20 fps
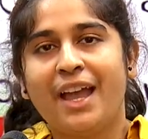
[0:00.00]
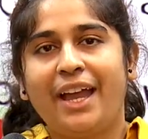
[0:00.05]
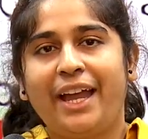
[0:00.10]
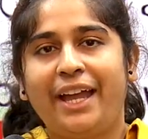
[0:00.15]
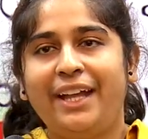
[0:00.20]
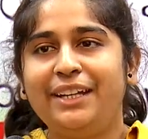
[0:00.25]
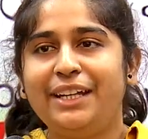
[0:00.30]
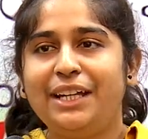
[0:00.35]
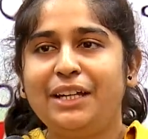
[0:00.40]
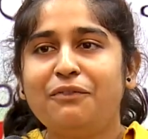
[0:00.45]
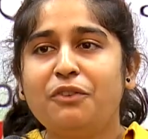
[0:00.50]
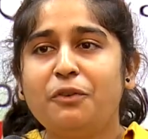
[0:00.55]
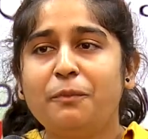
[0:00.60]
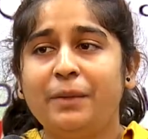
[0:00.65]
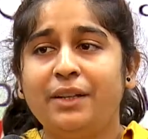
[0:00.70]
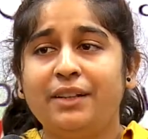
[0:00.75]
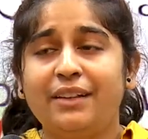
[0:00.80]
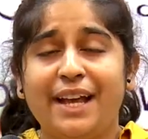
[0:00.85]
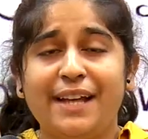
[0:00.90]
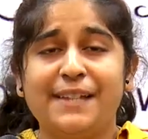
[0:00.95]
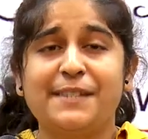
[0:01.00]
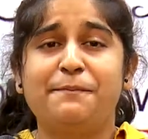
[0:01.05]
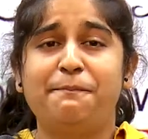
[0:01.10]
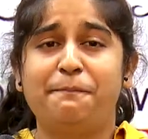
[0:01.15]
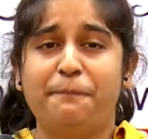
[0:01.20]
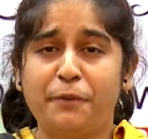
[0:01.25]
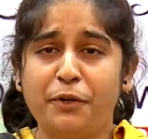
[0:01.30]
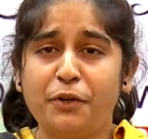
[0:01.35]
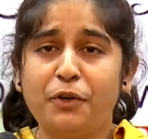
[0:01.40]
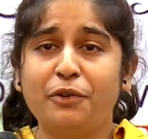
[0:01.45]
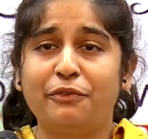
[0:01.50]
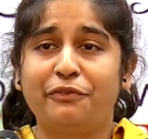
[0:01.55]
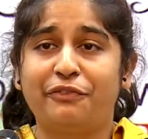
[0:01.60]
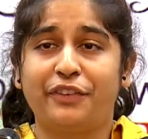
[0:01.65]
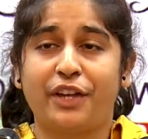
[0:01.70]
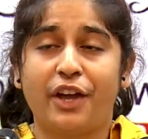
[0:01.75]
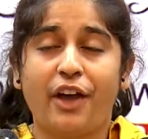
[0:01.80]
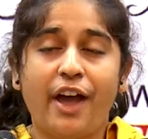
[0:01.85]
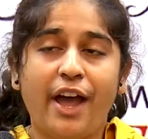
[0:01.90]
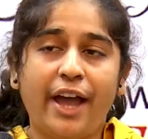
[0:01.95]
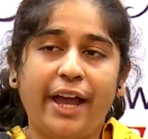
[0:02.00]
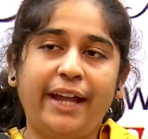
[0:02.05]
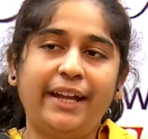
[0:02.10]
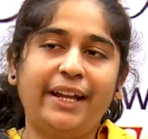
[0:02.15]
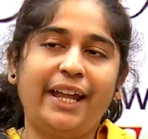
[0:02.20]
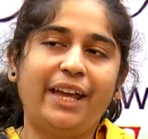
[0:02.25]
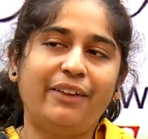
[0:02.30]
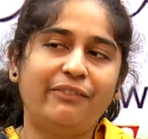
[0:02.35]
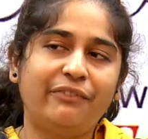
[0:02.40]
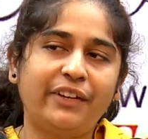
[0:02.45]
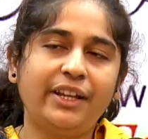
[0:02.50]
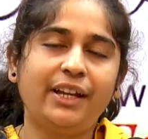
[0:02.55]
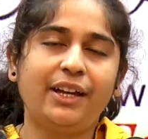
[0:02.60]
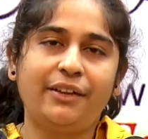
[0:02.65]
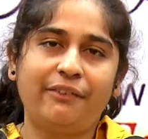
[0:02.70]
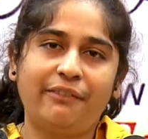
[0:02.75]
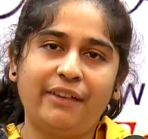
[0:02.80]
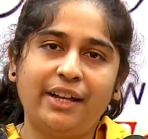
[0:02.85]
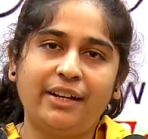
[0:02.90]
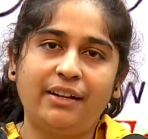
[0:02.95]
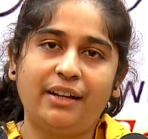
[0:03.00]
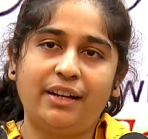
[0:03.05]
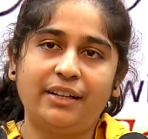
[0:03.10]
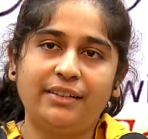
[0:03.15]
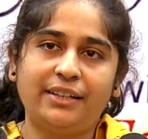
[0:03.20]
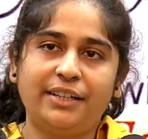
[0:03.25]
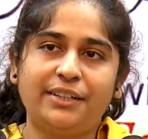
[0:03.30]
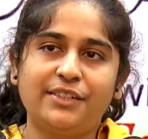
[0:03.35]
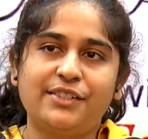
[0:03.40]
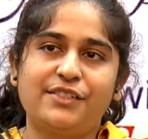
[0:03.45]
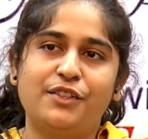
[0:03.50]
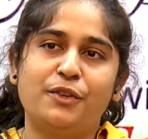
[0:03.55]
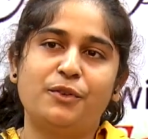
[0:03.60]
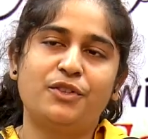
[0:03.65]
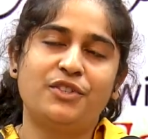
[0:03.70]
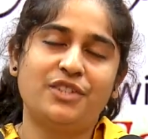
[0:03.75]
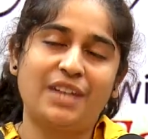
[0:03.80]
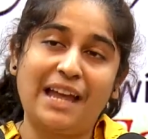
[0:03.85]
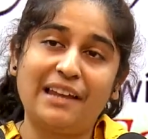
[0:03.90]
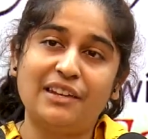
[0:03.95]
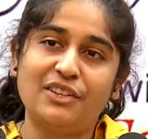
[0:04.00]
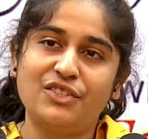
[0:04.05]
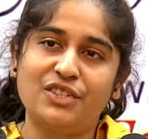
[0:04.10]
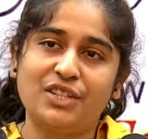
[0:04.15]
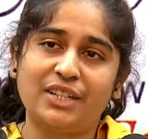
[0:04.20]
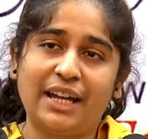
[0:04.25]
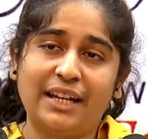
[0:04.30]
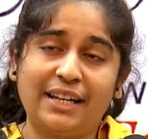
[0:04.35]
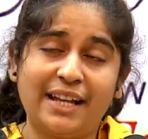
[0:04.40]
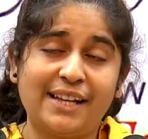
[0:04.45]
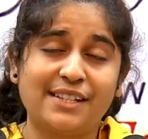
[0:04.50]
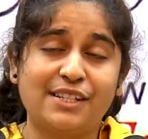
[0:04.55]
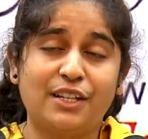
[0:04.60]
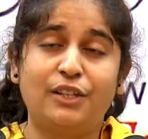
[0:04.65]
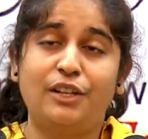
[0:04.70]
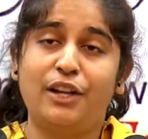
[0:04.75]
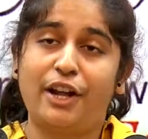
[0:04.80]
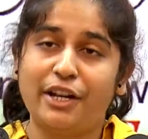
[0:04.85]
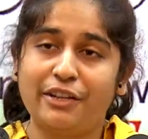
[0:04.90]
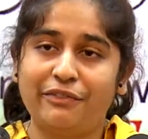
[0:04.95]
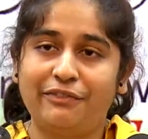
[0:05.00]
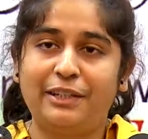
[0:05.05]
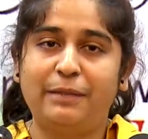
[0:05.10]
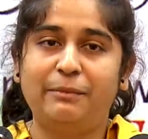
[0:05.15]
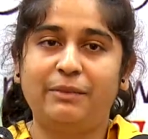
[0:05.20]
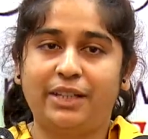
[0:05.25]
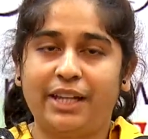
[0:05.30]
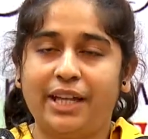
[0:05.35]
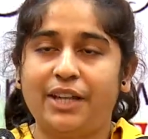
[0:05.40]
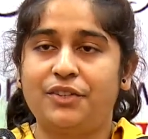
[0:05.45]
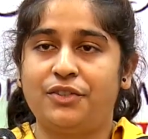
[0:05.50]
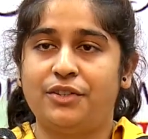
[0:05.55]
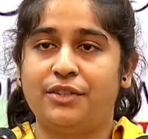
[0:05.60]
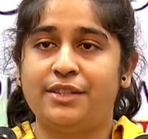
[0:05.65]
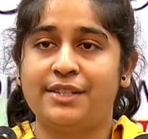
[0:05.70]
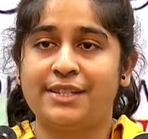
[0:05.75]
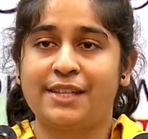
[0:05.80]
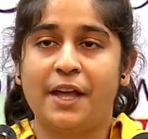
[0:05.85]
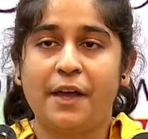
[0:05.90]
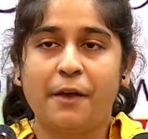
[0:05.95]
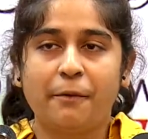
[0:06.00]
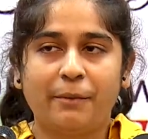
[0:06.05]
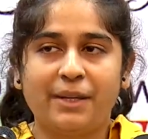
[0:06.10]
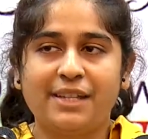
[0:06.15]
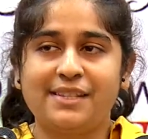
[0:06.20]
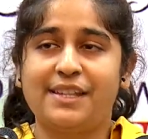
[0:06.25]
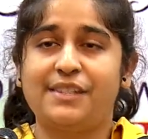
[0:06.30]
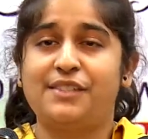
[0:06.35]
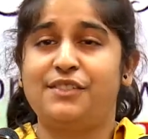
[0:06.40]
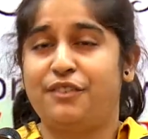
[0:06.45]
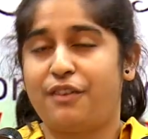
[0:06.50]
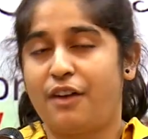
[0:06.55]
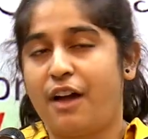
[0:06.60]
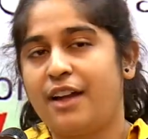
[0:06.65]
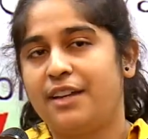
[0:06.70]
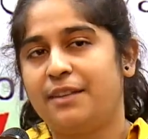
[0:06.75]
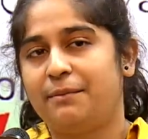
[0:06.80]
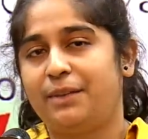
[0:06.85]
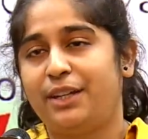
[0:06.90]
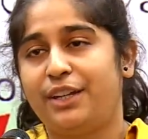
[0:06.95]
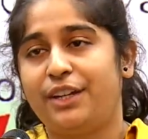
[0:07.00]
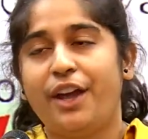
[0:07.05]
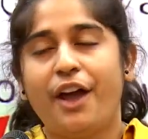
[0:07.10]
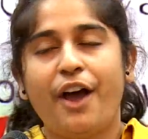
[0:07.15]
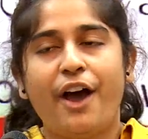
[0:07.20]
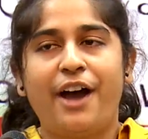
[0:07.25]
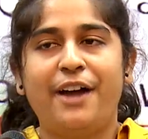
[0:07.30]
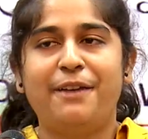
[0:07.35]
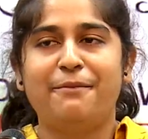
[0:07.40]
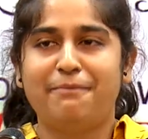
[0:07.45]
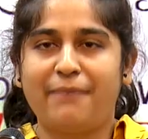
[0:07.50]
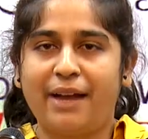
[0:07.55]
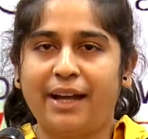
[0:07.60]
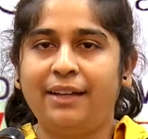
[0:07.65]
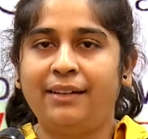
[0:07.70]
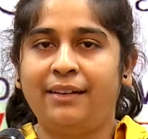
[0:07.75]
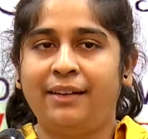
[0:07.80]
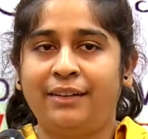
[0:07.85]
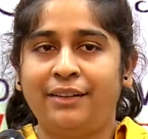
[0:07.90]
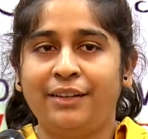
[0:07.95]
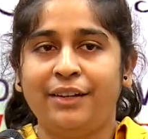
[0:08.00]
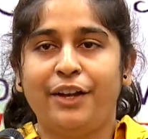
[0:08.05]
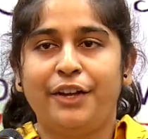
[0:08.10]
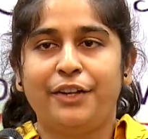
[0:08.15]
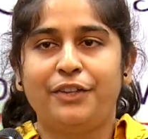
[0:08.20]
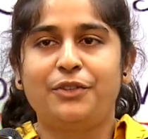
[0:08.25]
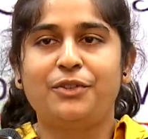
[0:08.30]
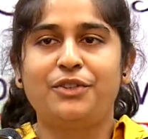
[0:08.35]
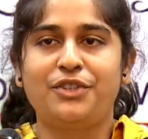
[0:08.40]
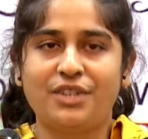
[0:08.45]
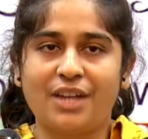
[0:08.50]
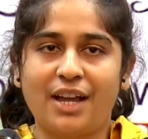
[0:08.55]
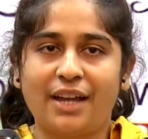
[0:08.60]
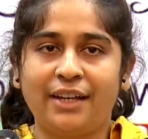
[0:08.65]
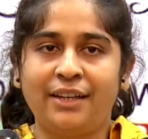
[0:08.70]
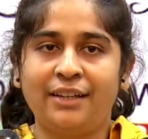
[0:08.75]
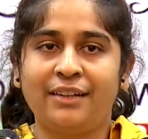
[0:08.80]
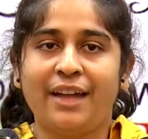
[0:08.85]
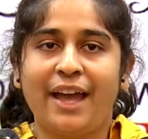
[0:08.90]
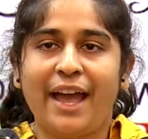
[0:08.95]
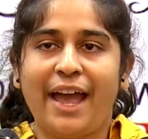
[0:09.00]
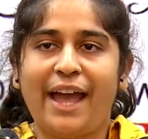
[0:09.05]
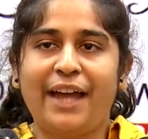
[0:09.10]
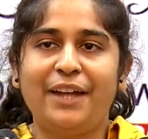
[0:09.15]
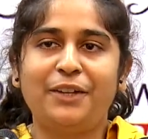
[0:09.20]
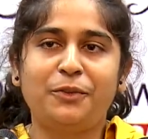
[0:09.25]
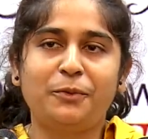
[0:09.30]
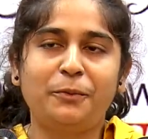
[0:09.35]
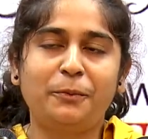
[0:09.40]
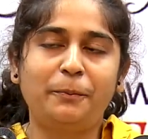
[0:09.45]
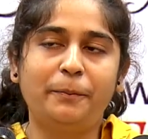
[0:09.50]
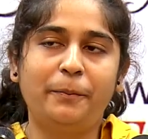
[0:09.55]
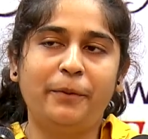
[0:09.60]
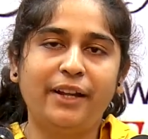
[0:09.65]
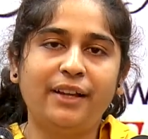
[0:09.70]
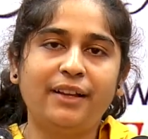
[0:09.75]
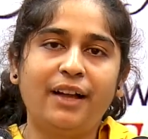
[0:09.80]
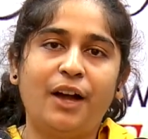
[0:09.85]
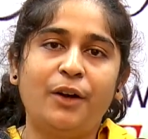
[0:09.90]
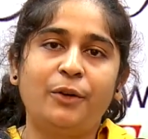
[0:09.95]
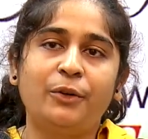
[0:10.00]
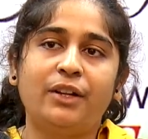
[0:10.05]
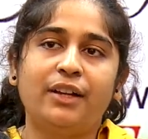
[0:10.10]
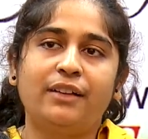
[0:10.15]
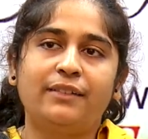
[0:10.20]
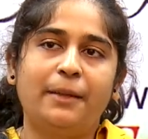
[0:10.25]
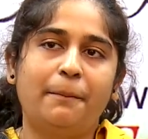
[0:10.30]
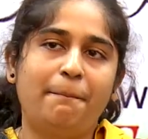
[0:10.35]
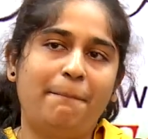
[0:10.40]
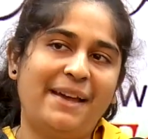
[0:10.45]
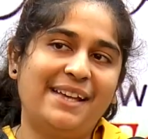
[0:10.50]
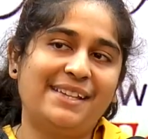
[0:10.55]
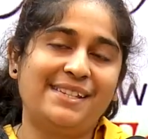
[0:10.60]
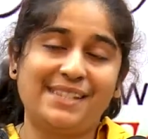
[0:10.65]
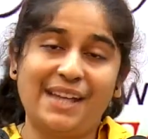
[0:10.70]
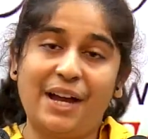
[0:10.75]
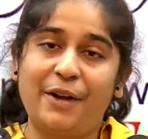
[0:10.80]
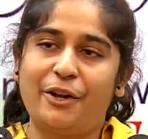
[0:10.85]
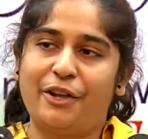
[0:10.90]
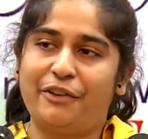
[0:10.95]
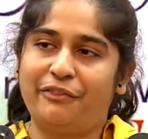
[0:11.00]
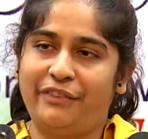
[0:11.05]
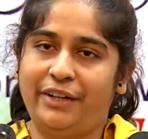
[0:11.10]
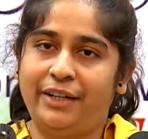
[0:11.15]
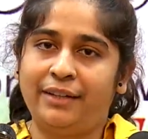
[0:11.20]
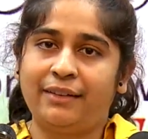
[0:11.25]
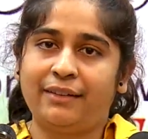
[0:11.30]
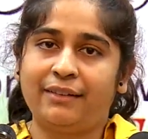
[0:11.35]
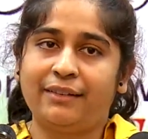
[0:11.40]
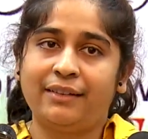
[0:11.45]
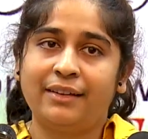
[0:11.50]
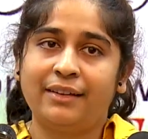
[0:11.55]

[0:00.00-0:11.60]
Indian women has proved in every arena that is so challenging and has a lot of limitations, be it astronomy or mining, to shine and to bring out the best out of it.